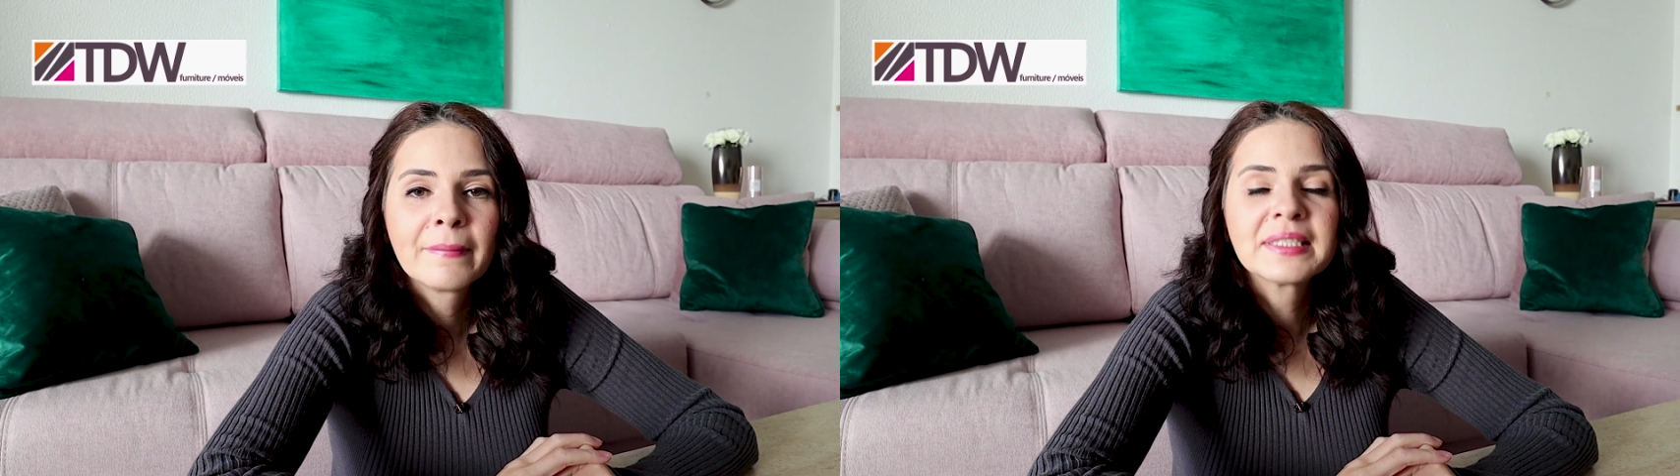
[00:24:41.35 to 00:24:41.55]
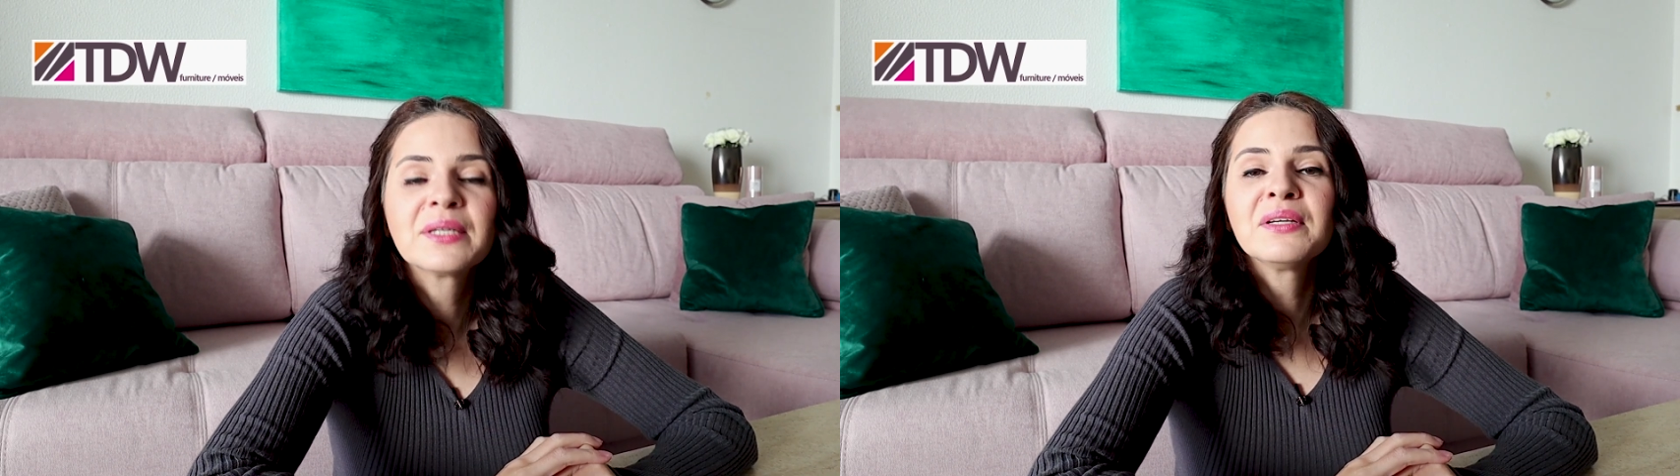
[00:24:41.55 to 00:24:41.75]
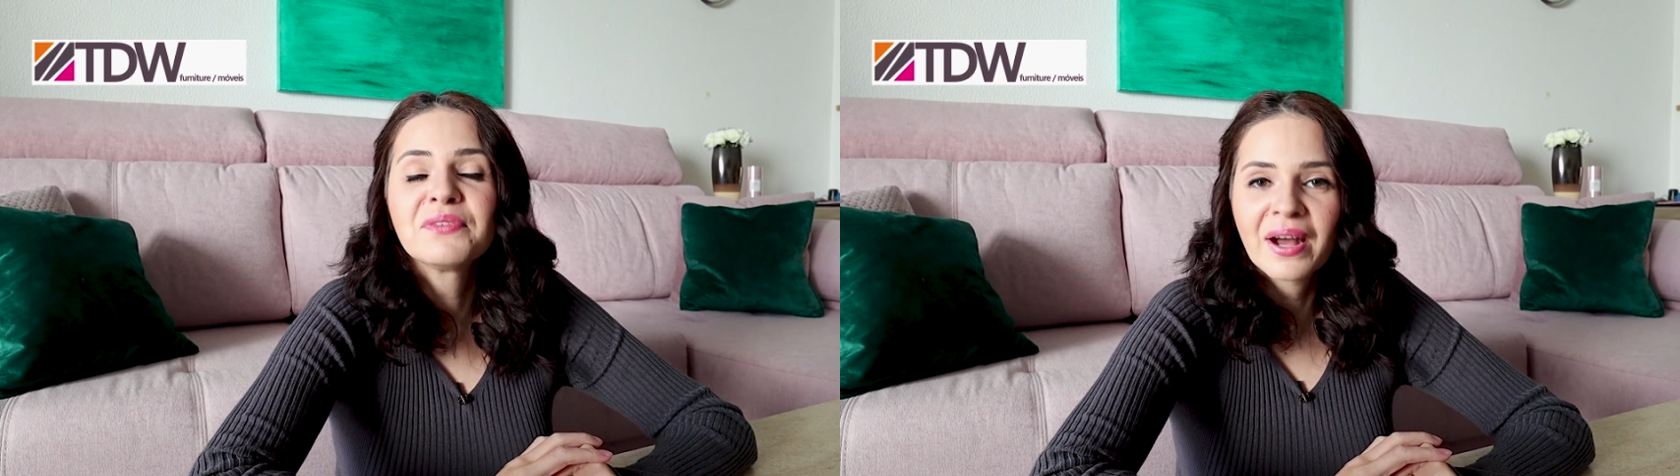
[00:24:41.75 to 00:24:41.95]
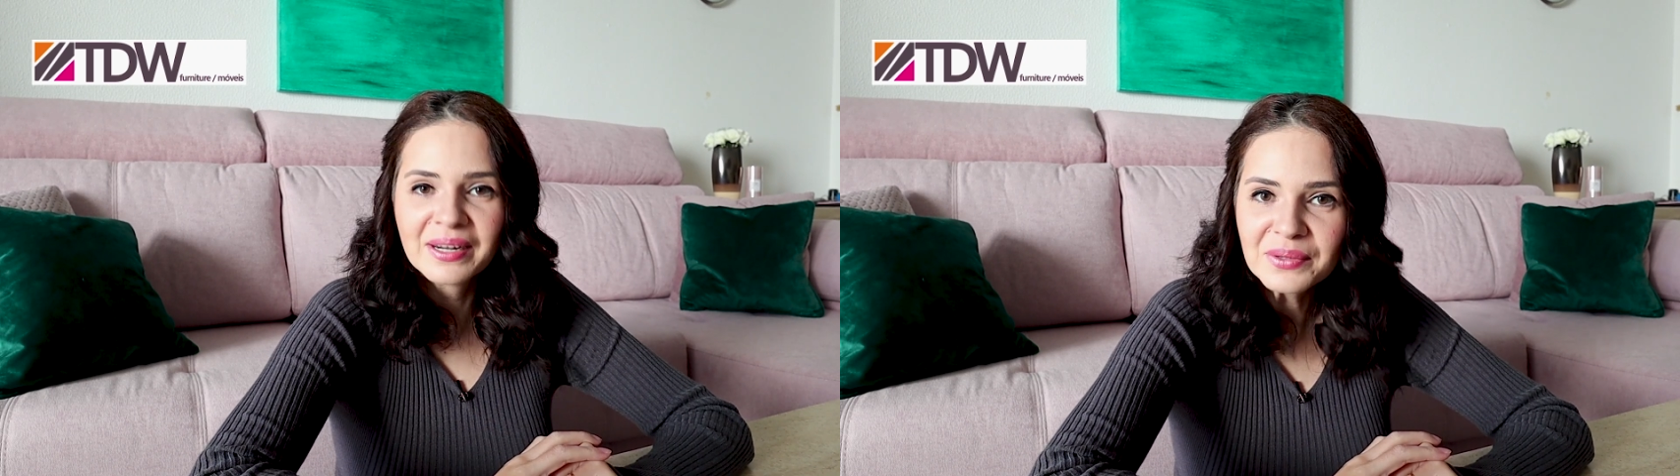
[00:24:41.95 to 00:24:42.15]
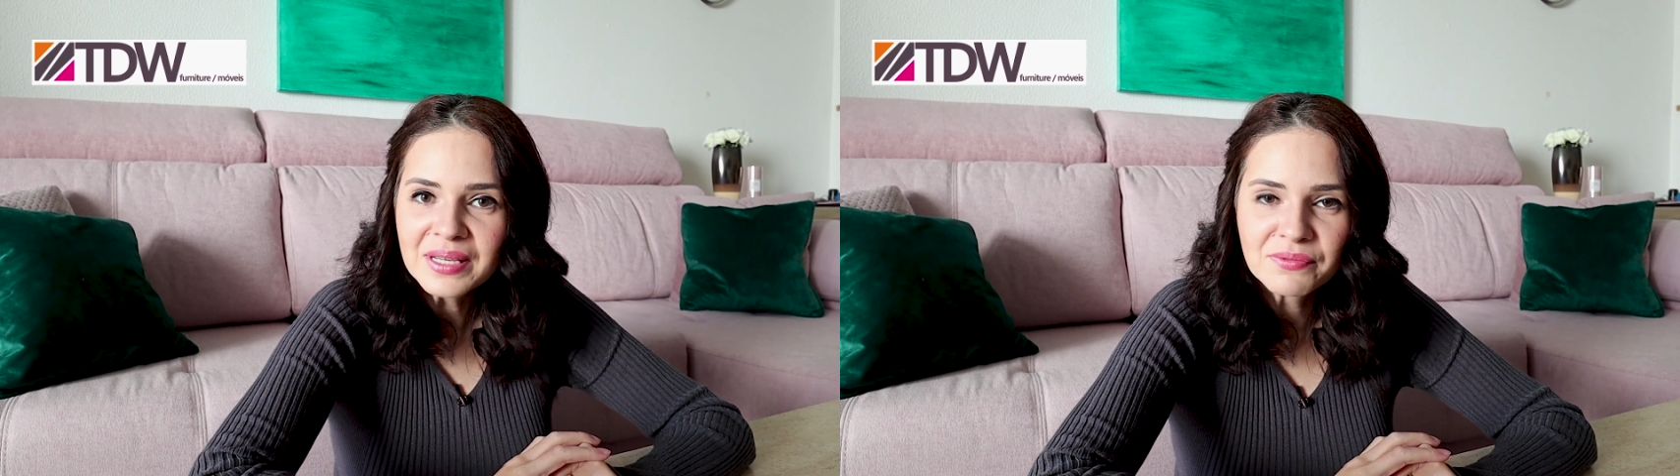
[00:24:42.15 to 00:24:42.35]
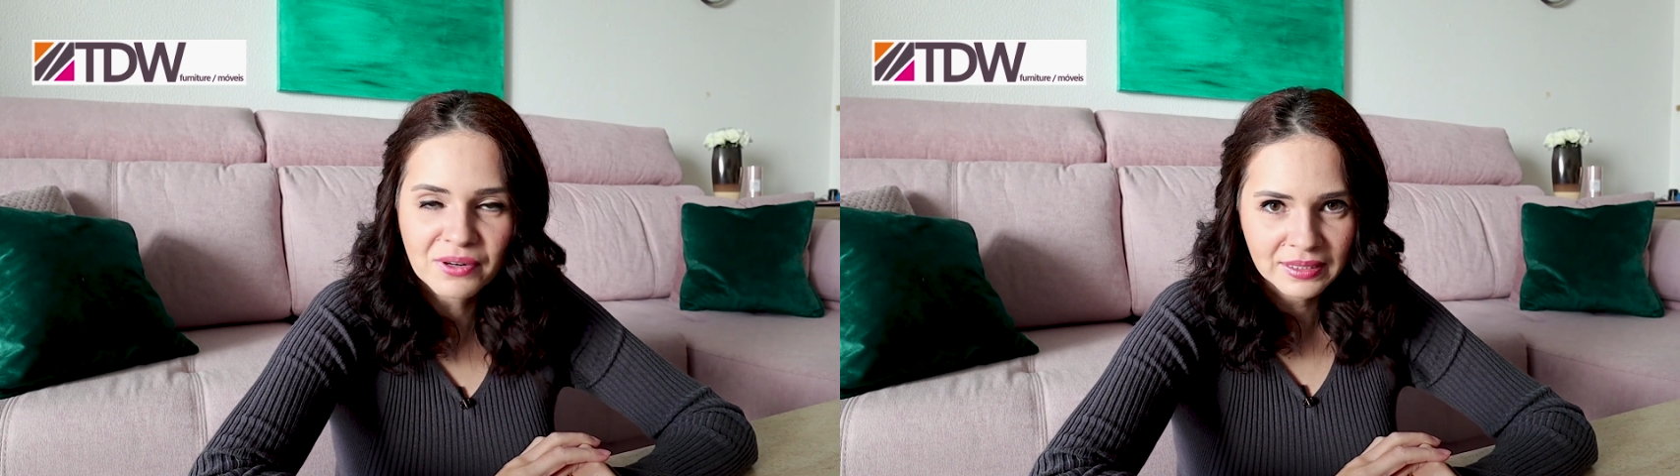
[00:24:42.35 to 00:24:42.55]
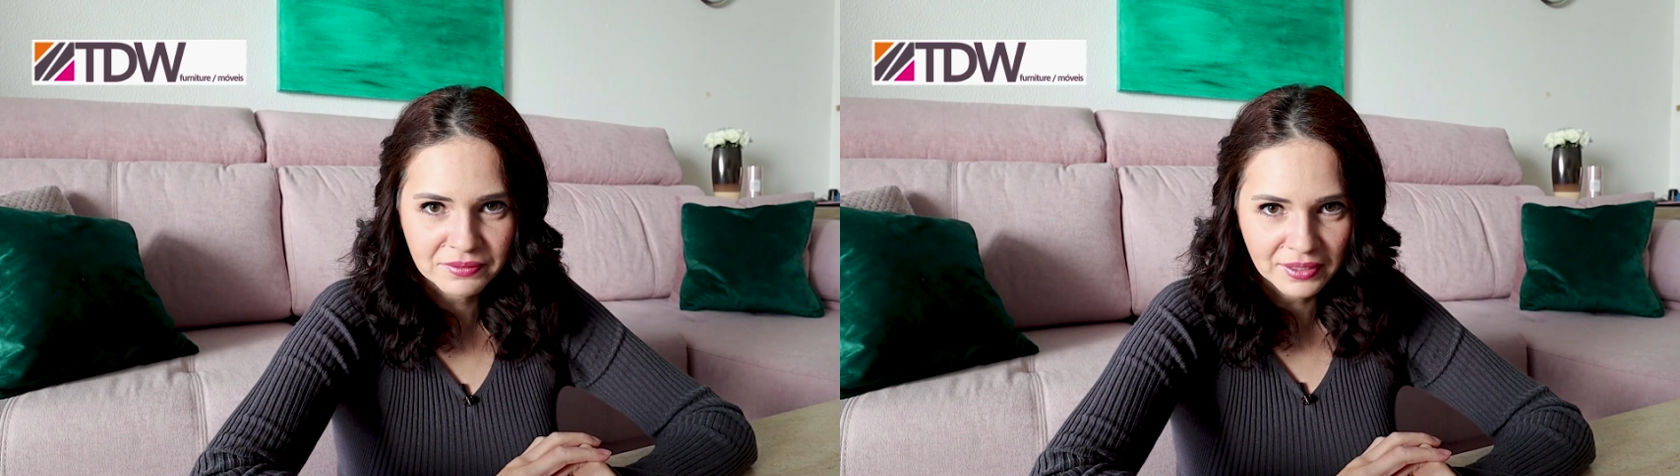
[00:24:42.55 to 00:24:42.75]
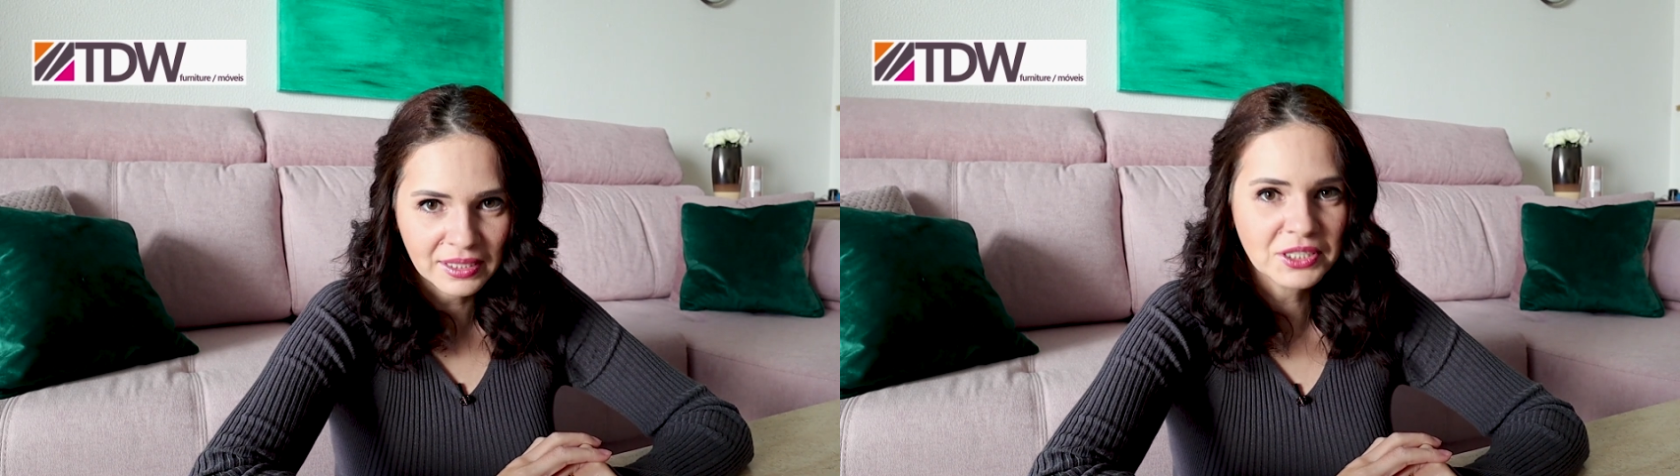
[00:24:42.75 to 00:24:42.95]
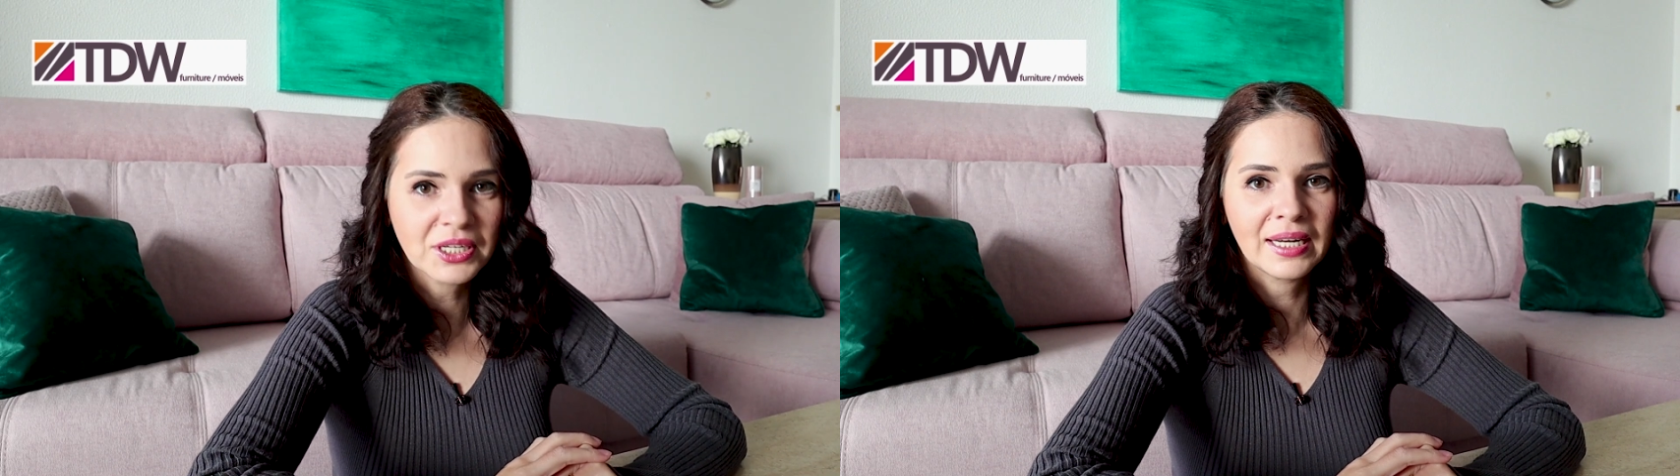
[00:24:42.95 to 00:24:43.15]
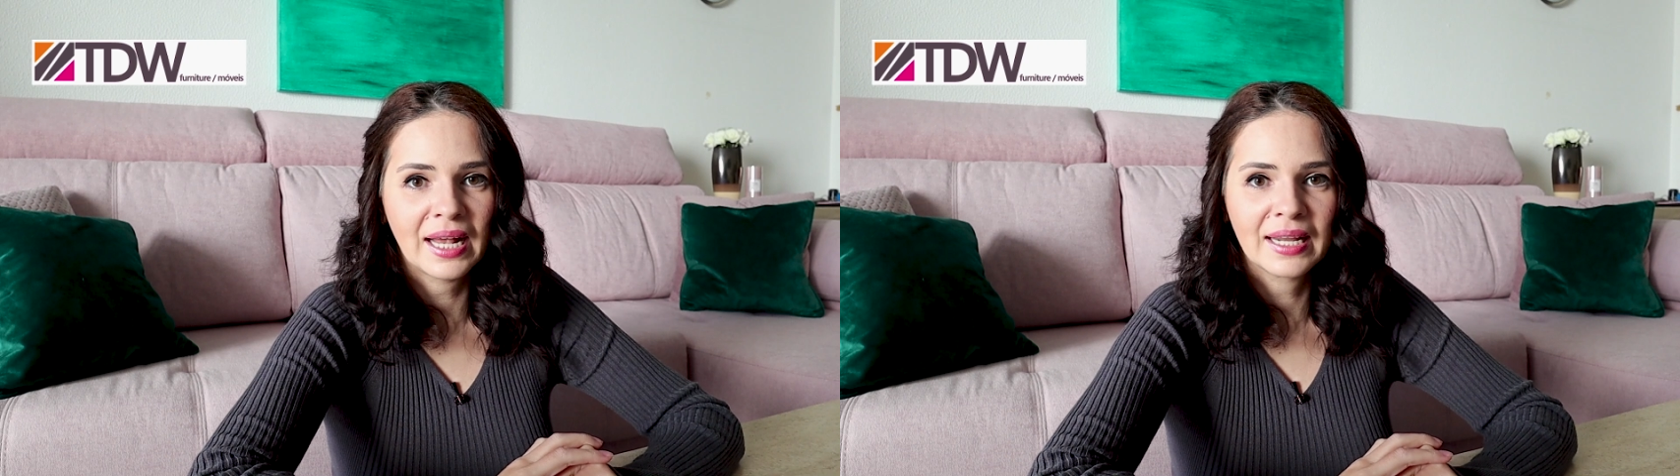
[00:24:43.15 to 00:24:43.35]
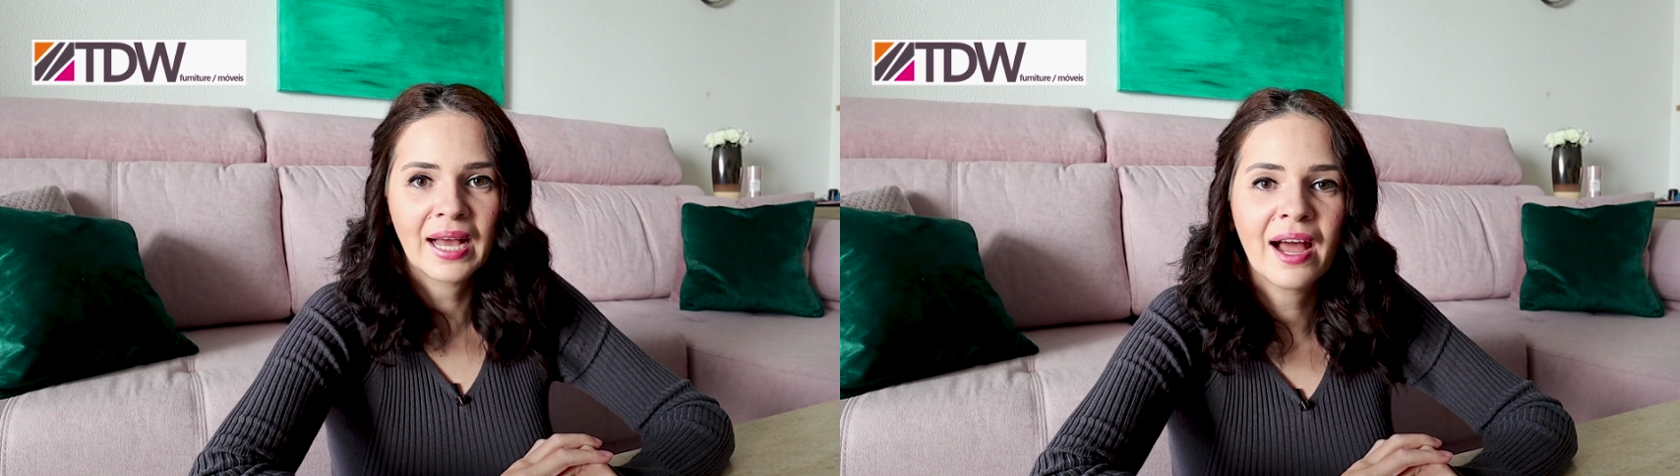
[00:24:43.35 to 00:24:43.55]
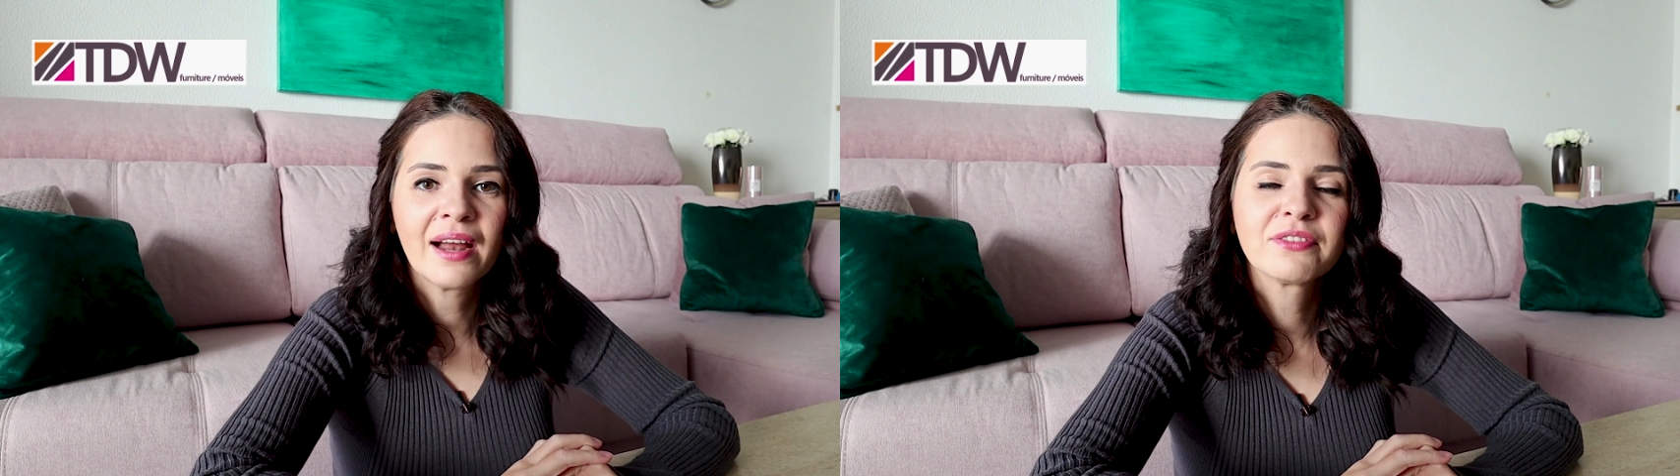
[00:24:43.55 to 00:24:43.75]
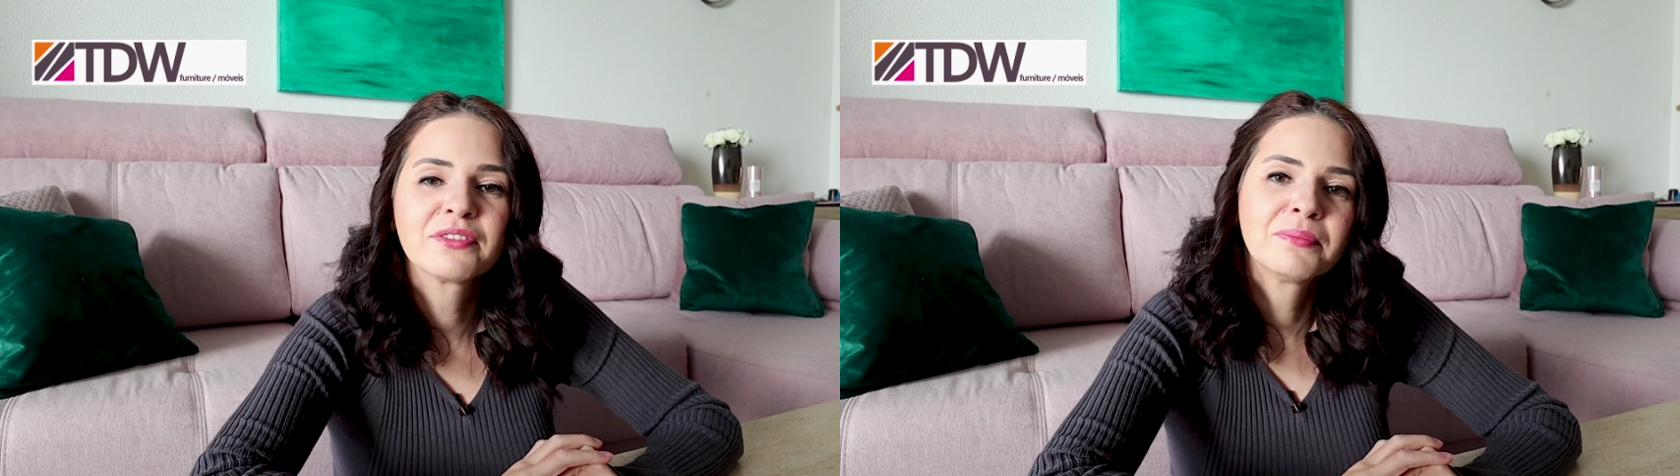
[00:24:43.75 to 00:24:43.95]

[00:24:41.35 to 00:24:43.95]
So if you are looking for the furniture in Algarve,